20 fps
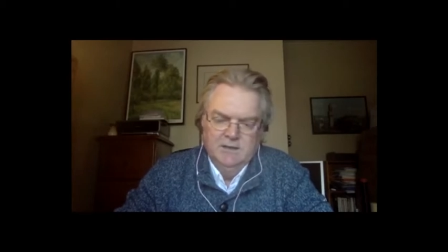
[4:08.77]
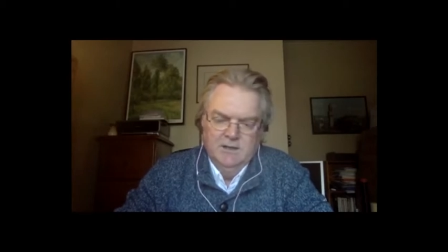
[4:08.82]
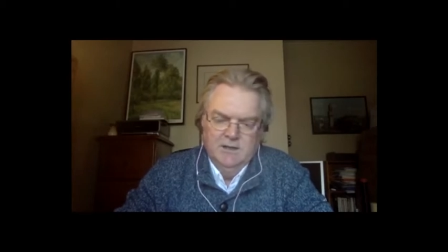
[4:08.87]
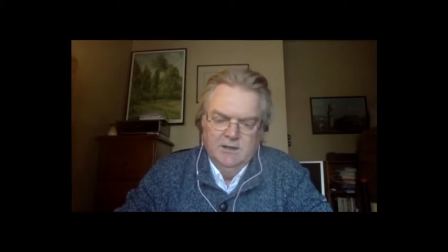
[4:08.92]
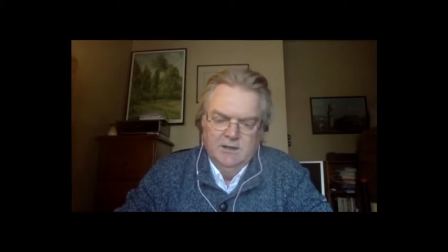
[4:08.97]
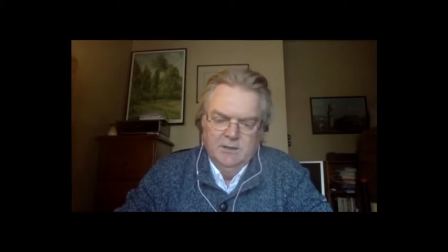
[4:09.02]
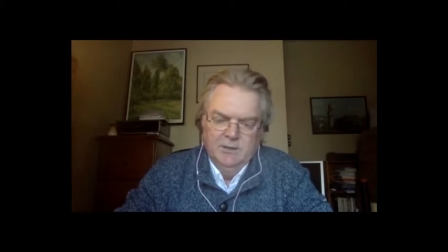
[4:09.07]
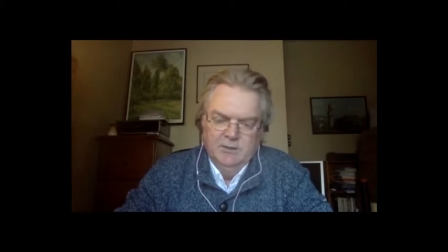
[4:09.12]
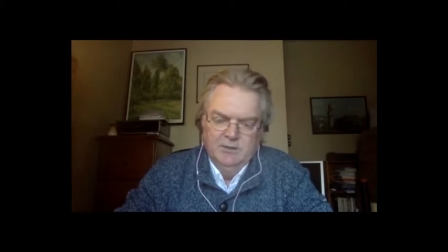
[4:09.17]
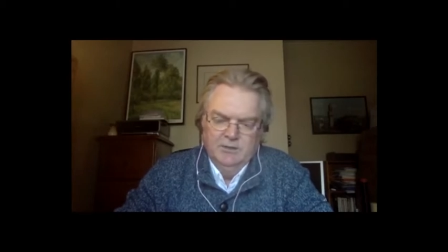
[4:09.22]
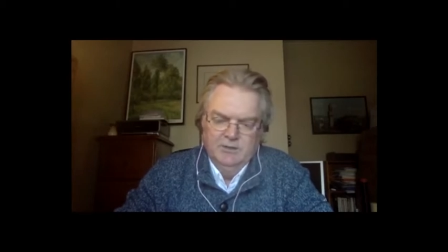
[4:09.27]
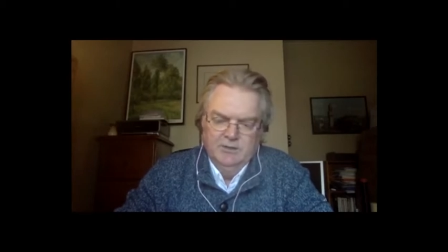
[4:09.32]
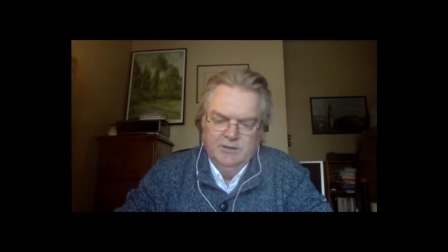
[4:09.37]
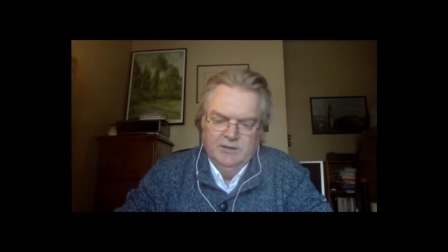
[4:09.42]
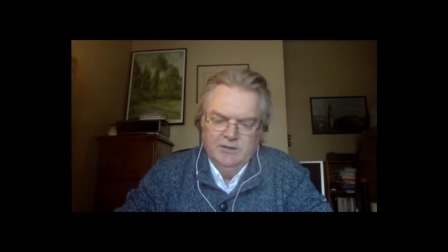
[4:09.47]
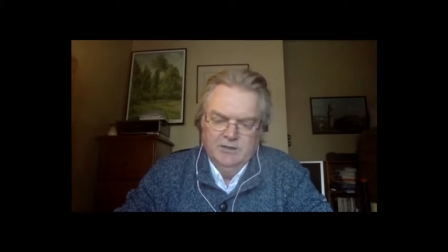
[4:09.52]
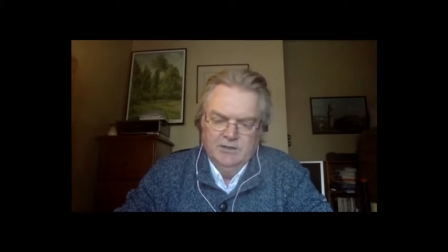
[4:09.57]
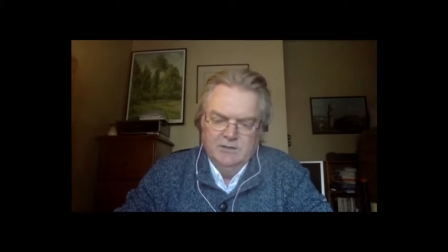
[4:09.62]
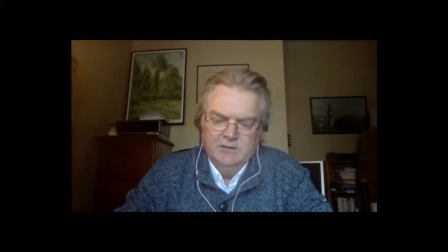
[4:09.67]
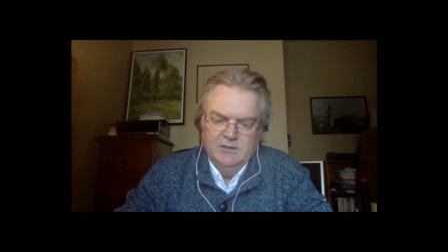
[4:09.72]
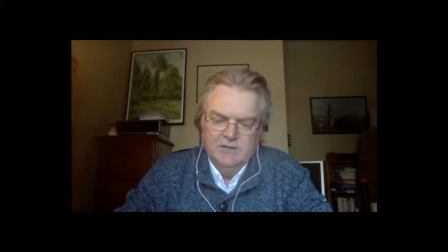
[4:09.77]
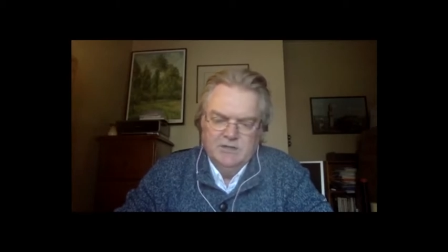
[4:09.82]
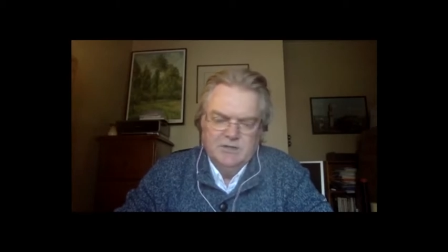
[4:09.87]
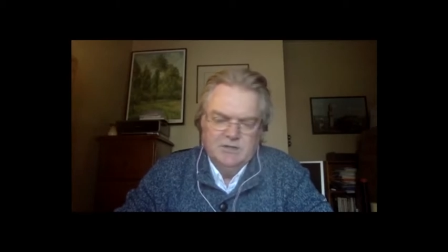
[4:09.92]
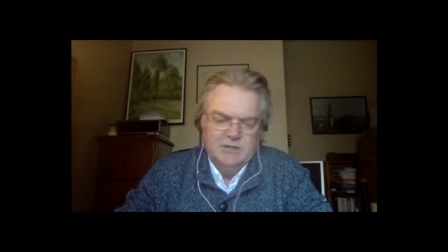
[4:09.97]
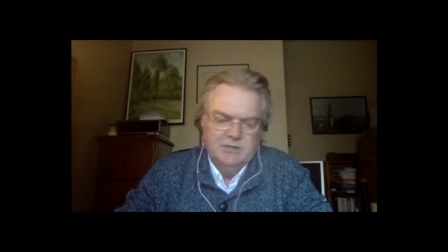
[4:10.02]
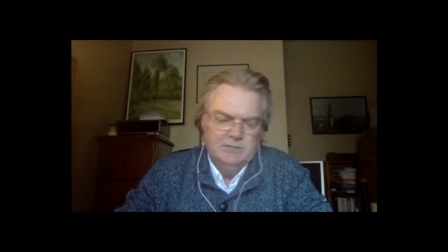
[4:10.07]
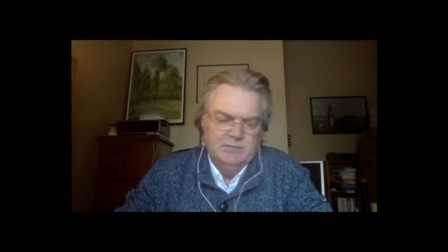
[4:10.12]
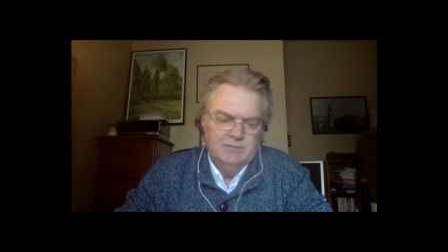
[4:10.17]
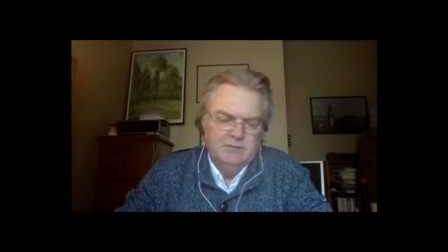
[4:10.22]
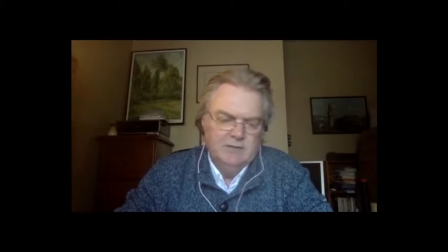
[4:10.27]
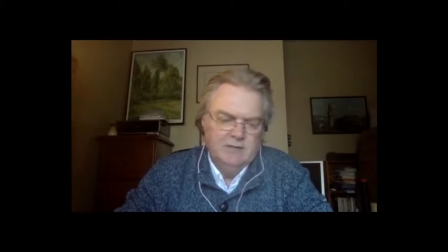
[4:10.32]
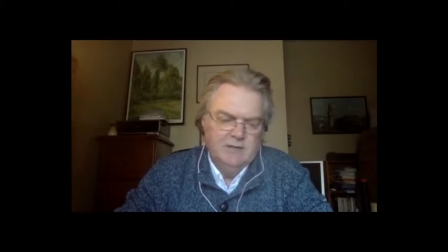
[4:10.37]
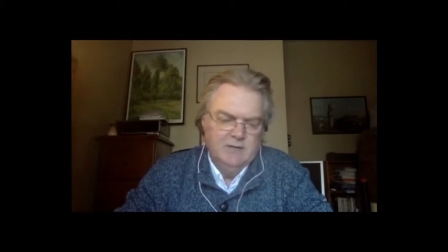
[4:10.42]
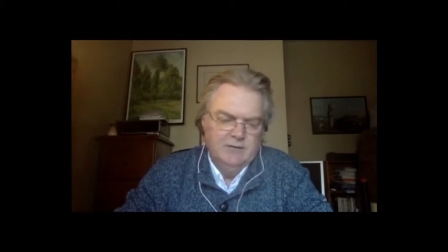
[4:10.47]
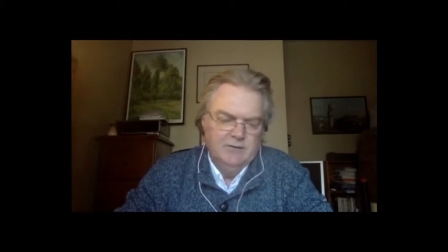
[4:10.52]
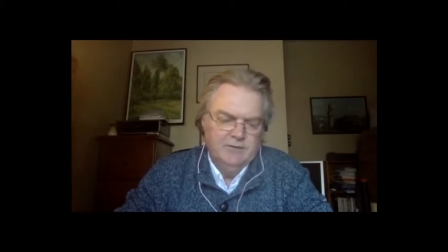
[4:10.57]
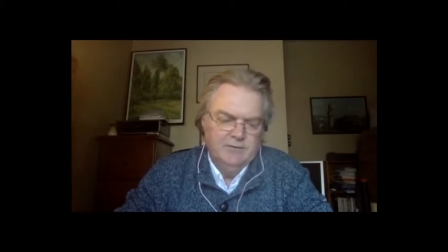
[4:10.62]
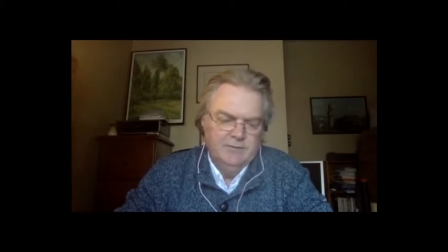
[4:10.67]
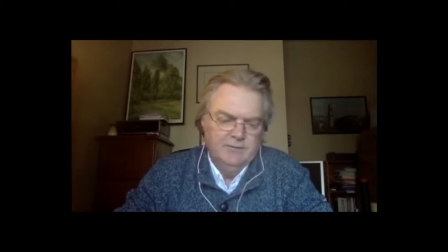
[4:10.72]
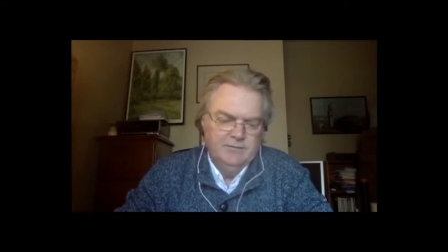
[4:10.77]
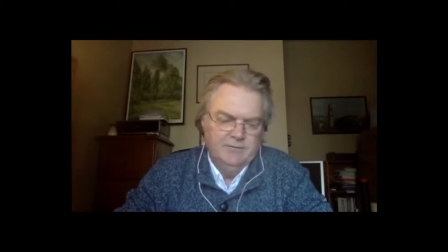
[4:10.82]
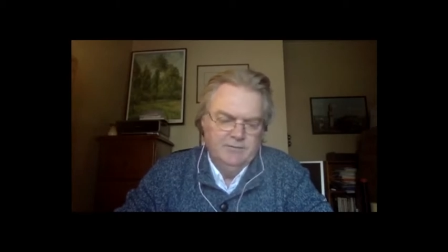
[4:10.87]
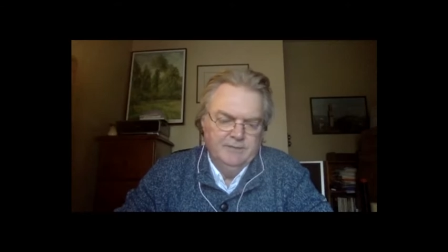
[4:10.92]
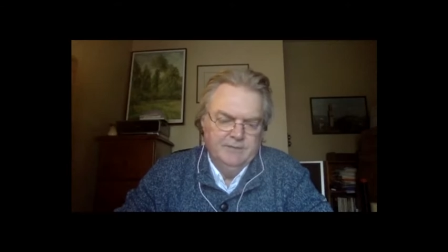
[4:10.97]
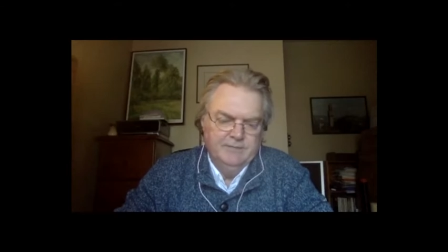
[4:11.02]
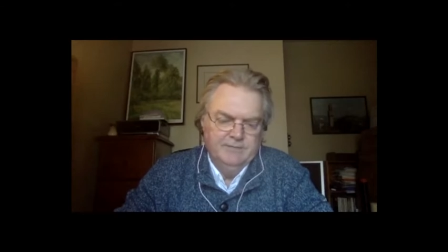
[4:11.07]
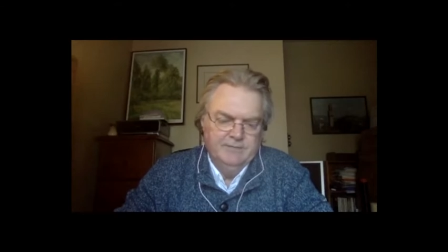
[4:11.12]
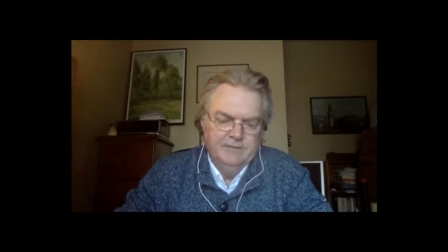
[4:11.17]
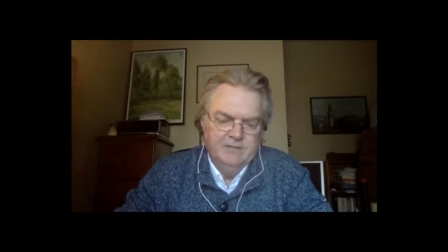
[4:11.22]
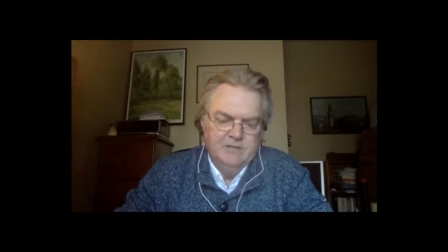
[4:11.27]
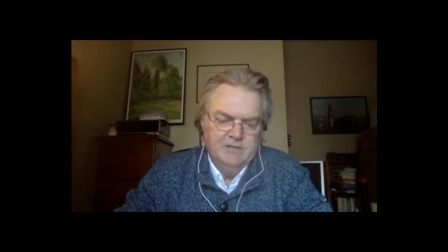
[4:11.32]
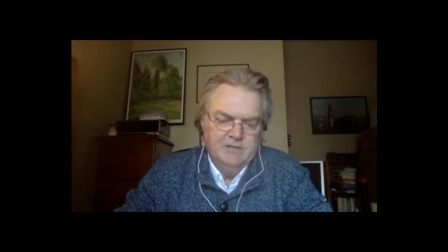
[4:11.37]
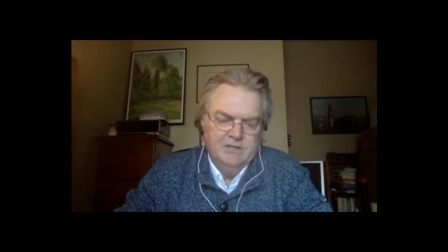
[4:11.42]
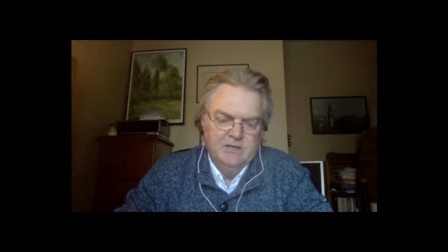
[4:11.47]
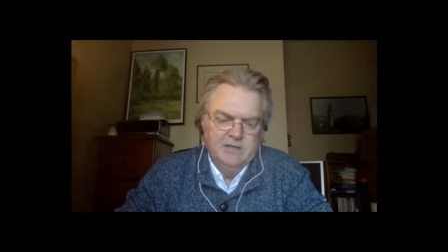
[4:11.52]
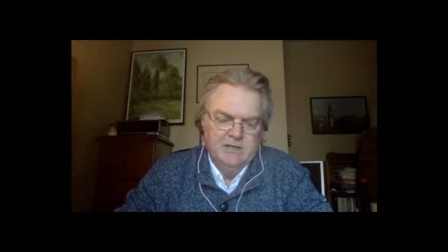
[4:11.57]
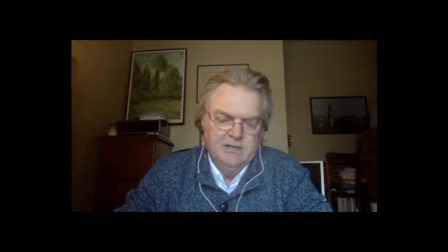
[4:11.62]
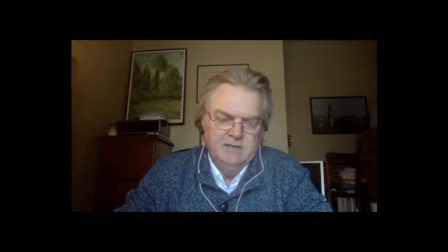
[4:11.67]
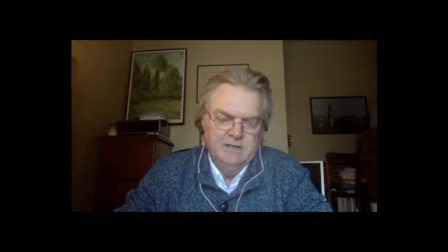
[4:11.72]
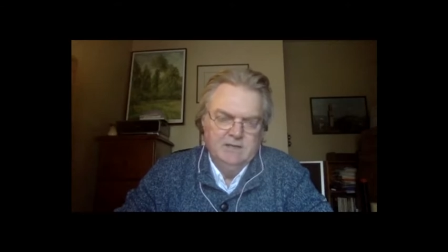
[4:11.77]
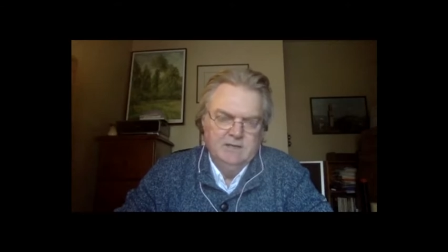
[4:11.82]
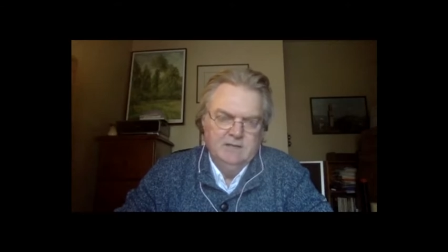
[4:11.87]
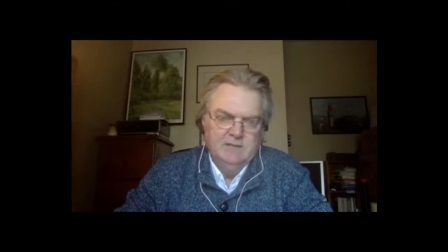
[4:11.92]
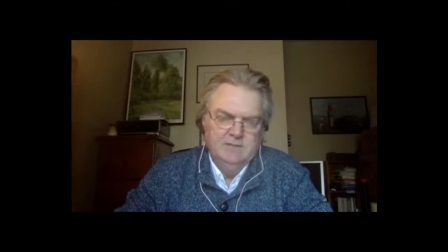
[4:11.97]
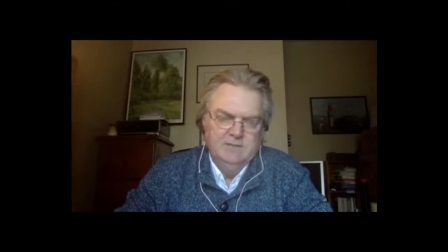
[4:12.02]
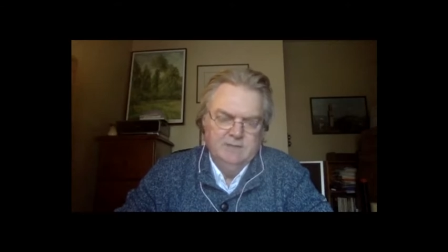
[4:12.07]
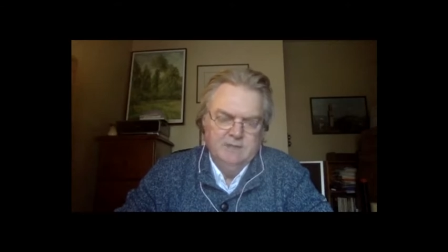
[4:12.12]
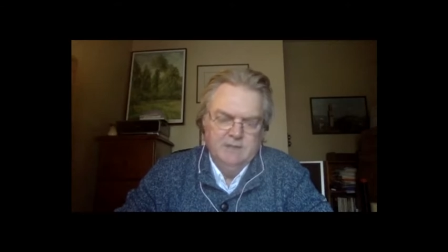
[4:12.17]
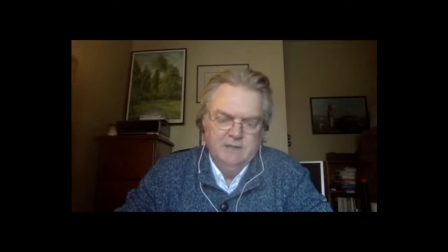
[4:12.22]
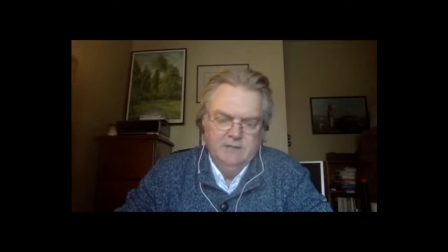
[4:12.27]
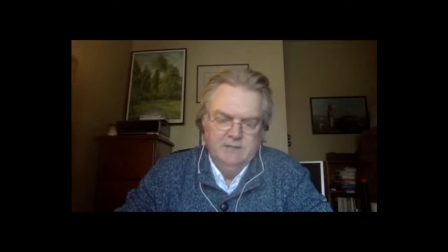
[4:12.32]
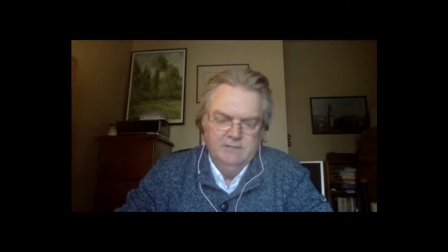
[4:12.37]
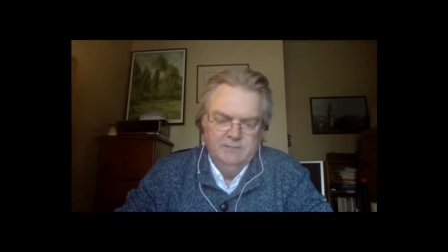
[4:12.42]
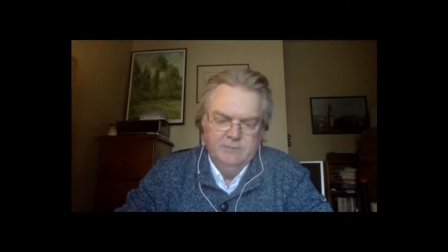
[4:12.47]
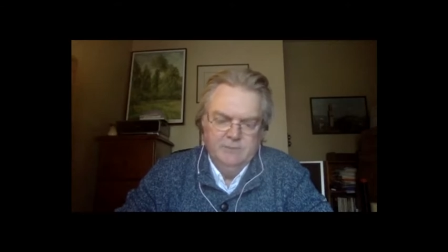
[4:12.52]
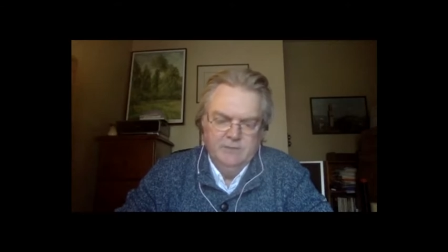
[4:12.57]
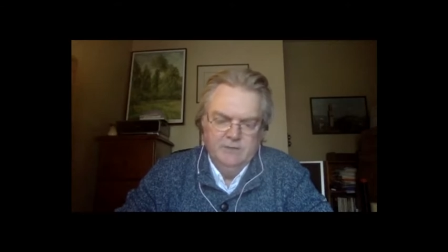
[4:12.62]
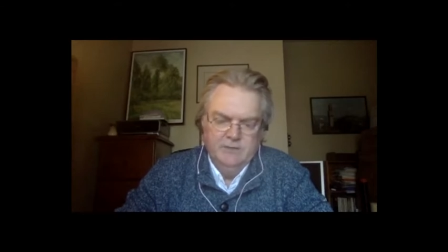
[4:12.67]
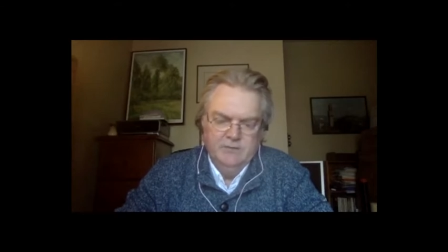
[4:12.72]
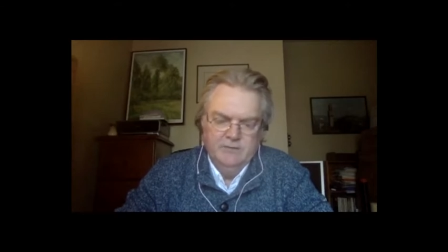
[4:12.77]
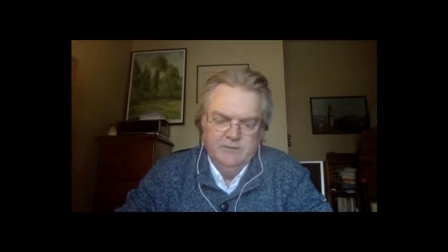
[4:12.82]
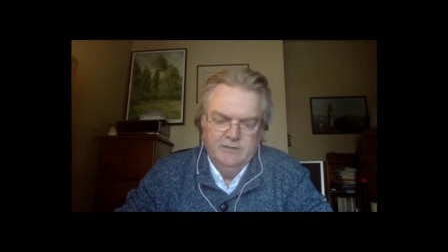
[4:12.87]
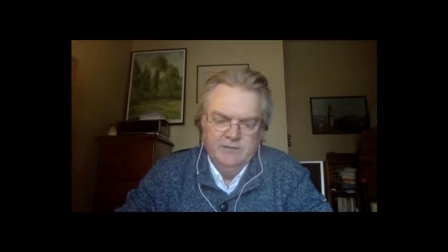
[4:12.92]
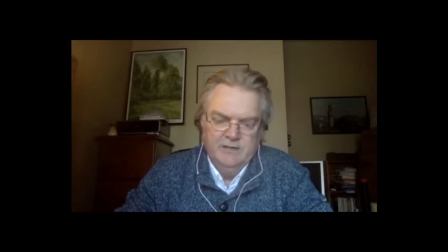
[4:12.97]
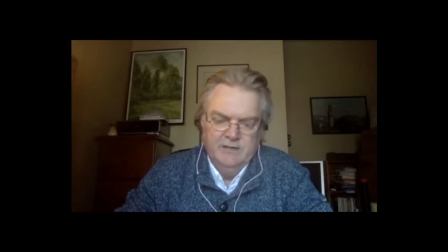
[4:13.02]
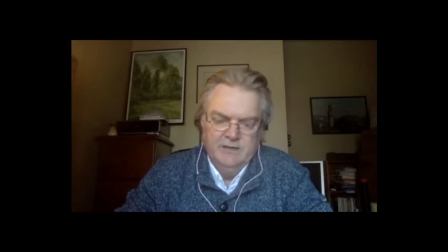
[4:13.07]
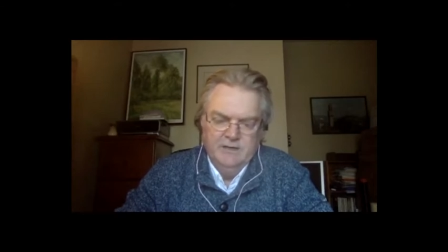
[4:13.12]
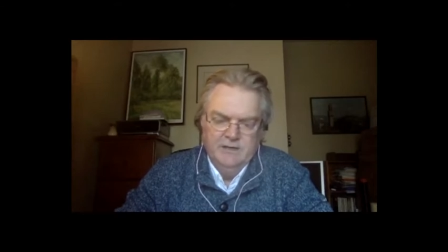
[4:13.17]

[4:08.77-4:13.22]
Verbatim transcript: There was the Declaration of Rights of the Free French in London of 1943,